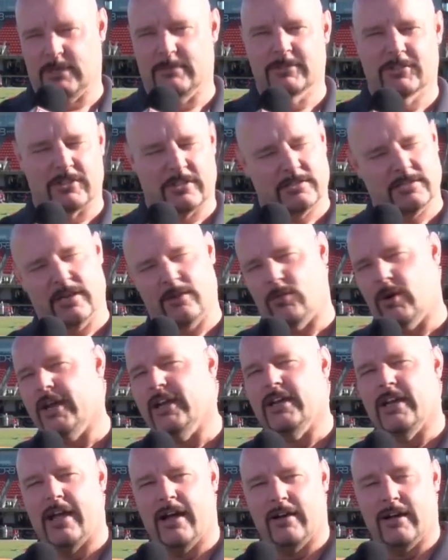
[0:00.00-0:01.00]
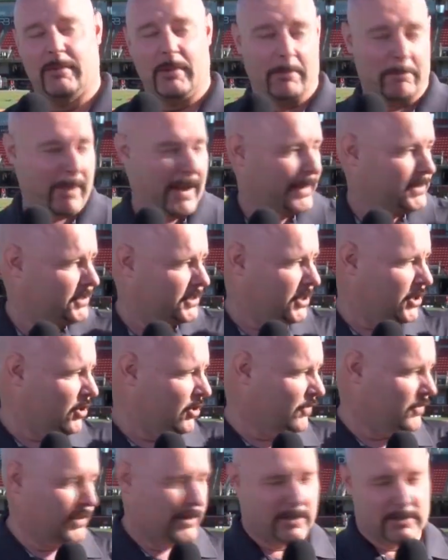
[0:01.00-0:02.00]
I'm just going to tell you right now. I'm about to
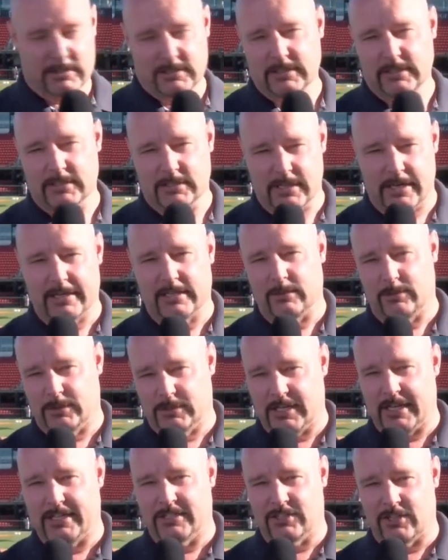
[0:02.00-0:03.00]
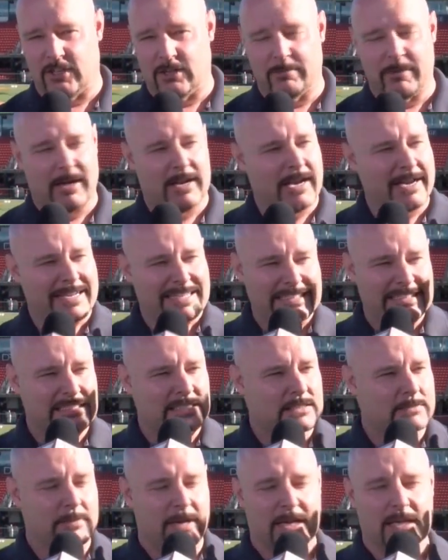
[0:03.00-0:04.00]
go over there and see exactly what that's all about. I can
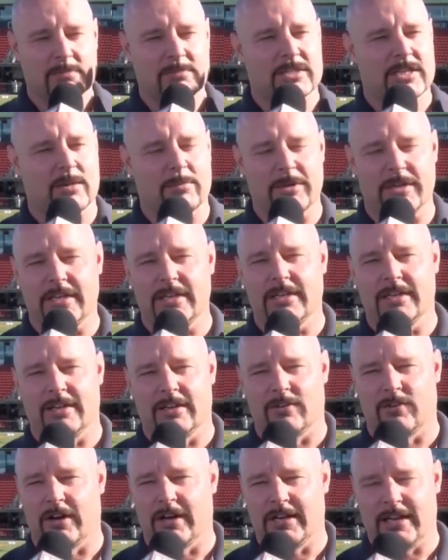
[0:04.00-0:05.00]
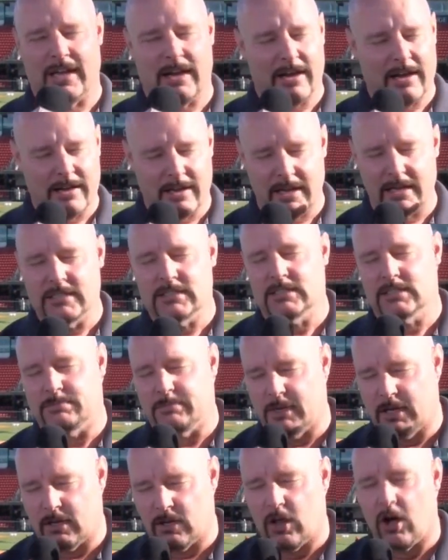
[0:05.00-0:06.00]
smell them coming in here right now, and they
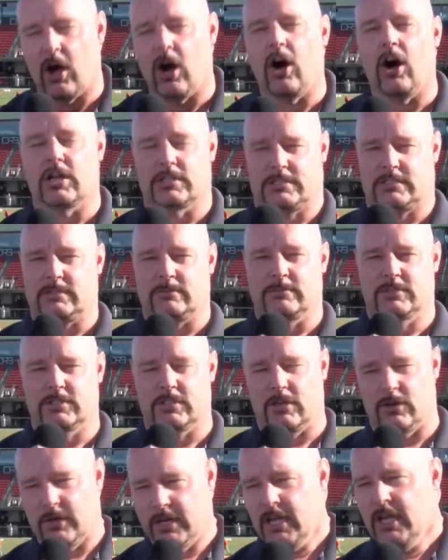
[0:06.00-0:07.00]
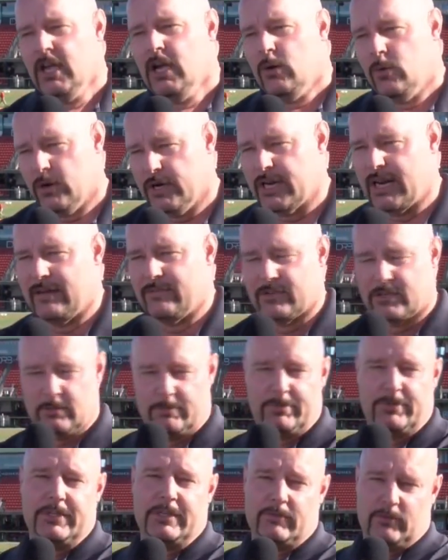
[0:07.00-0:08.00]
smell awesome. So we're going to have a
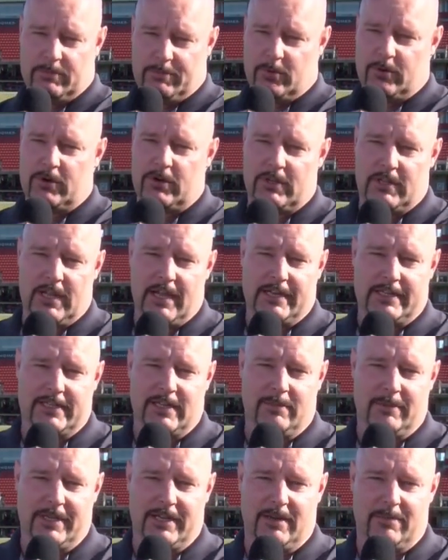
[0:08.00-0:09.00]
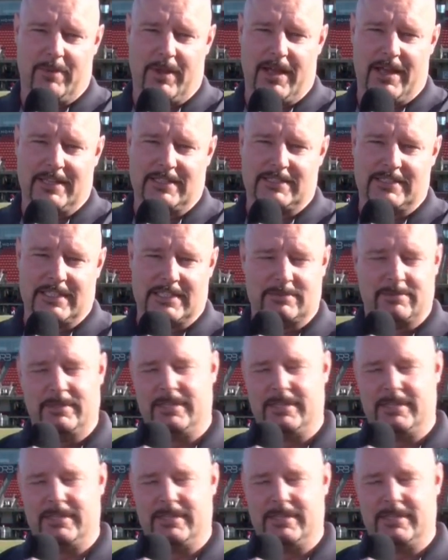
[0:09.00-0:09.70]
complete report on that coming up at 6.